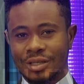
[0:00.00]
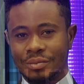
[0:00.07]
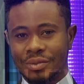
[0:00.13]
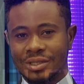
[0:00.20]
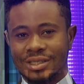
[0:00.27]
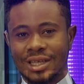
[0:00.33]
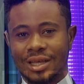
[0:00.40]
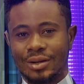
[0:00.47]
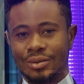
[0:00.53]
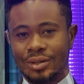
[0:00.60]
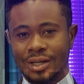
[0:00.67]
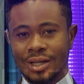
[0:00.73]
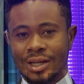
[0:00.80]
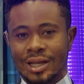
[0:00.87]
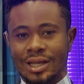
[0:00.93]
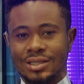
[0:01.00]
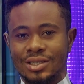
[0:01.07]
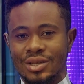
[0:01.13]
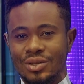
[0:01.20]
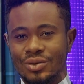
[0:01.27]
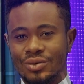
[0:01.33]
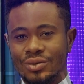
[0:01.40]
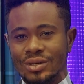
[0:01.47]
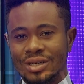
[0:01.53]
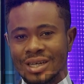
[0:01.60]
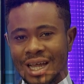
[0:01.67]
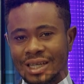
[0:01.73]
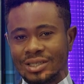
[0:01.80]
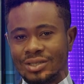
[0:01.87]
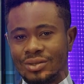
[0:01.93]
Peseiro as the new
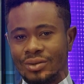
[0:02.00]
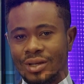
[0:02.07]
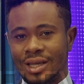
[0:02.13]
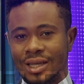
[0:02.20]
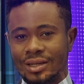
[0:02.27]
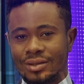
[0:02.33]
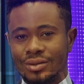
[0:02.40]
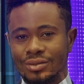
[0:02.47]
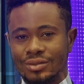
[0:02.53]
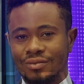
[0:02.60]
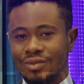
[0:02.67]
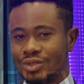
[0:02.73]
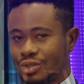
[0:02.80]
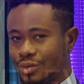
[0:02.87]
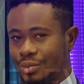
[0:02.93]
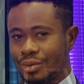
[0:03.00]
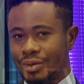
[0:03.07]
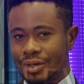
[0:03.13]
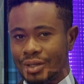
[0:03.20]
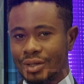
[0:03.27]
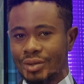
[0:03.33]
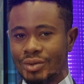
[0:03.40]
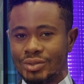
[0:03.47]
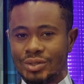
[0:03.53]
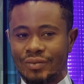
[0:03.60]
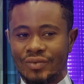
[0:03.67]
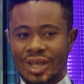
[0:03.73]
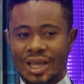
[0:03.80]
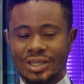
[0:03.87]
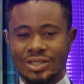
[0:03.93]
national head coach of the Super Eagles
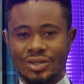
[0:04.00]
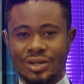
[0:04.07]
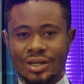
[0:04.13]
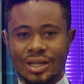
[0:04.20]
of Nigeria.